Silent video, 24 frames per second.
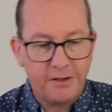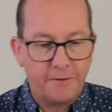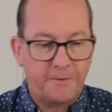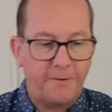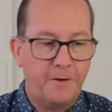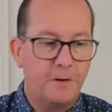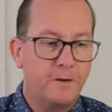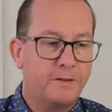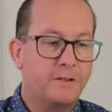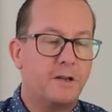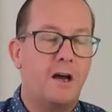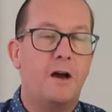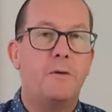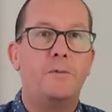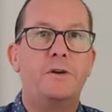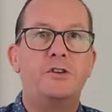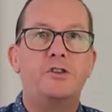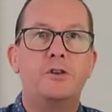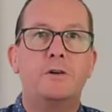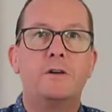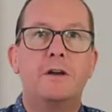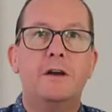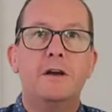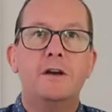It feels like we
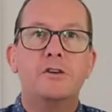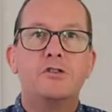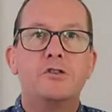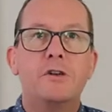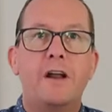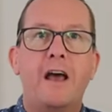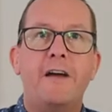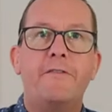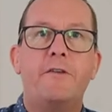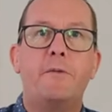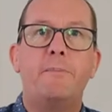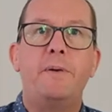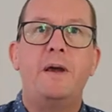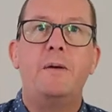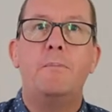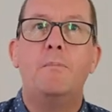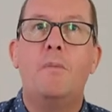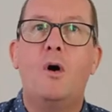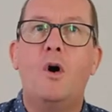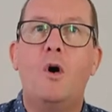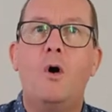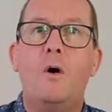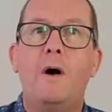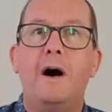should, should have a bit
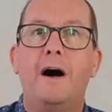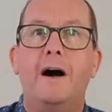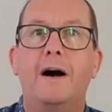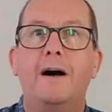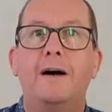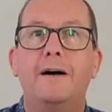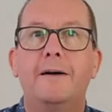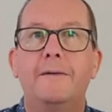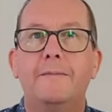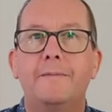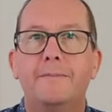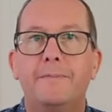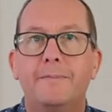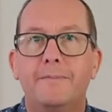more.